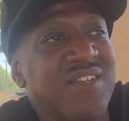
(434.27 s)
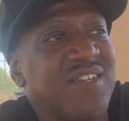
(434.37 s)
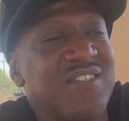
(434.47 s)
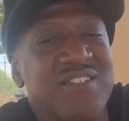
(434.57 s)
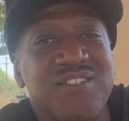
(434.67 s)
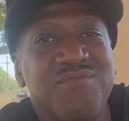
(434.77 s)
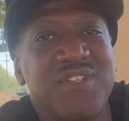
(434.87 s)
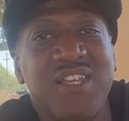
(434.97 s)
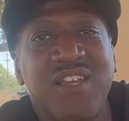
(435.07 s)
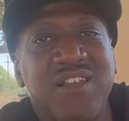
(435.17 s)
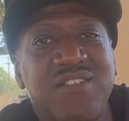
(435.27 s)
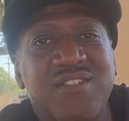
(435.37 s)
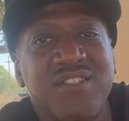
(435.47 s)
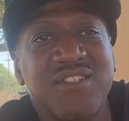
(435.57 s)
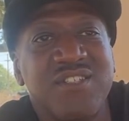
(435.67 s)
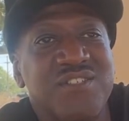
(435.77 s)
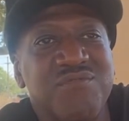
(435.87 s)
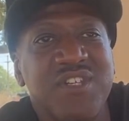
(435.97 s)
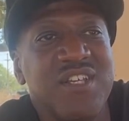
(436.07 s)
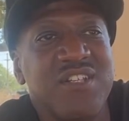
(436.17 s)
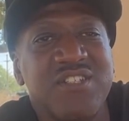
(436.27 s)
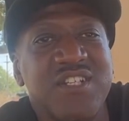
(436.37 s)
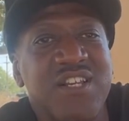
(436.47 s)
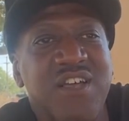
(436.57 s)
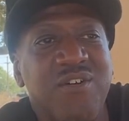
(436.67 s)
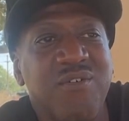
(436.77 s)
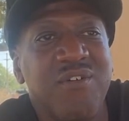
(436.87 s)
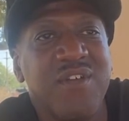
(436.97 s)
it's just ridiculous. It's ridiculously low.